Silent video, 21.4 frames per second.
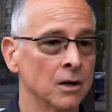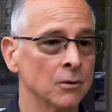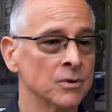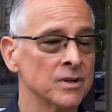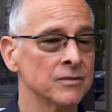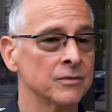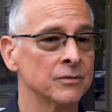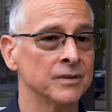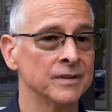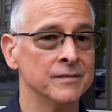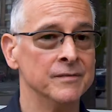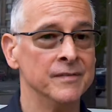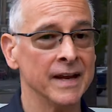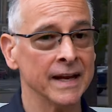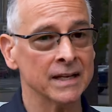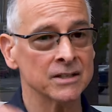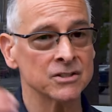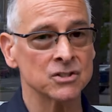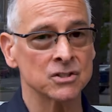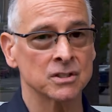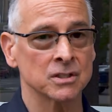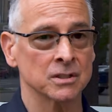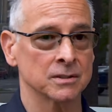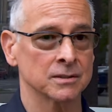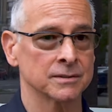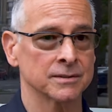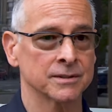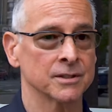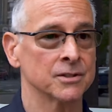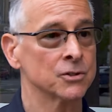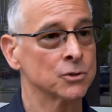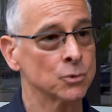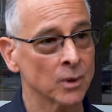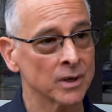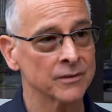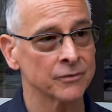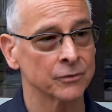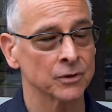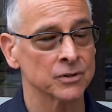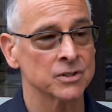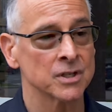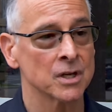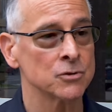Uh, we've advanced to the
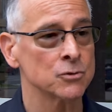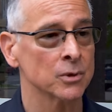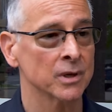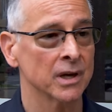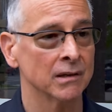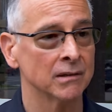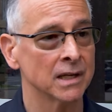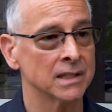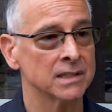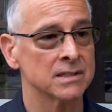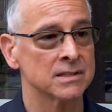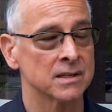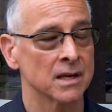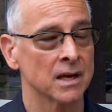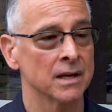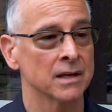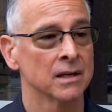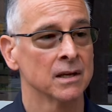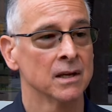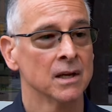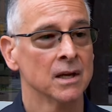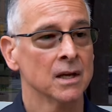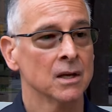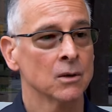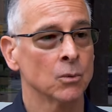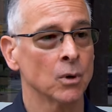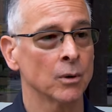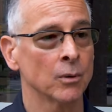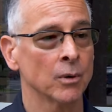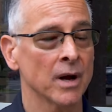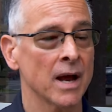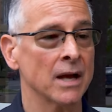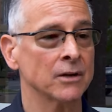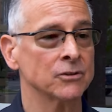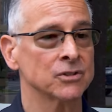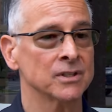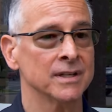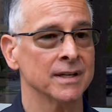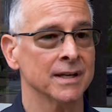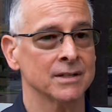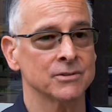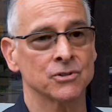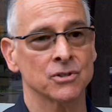21st century, I like to say, where we're
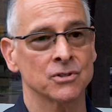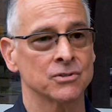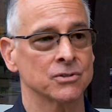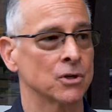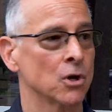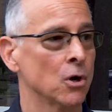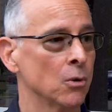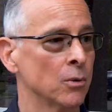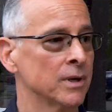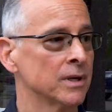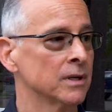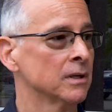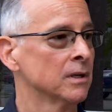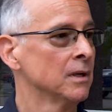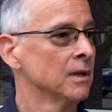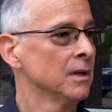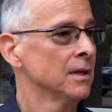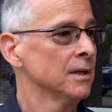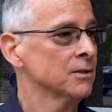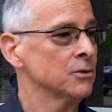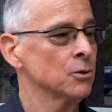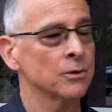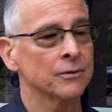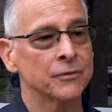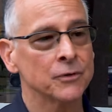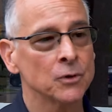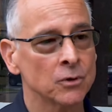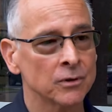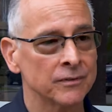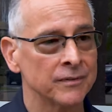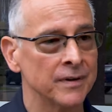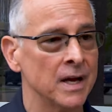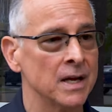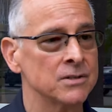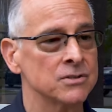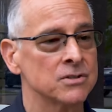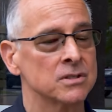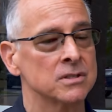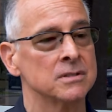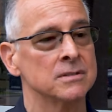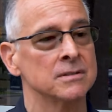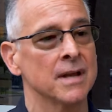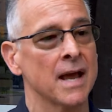actually not just going to a few
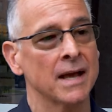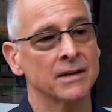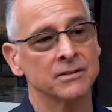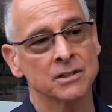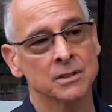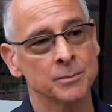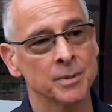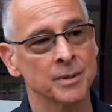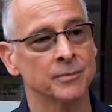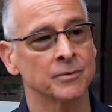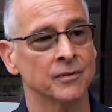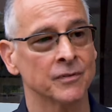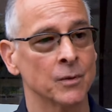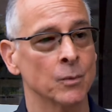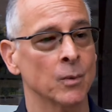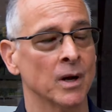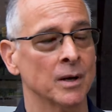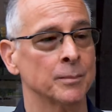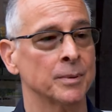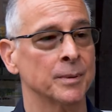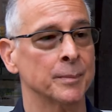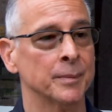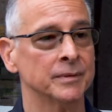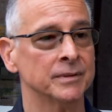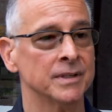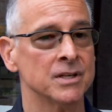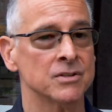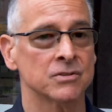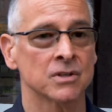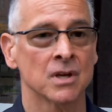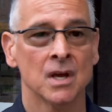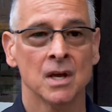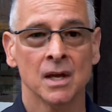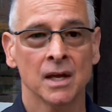events and asking people if they want to be police.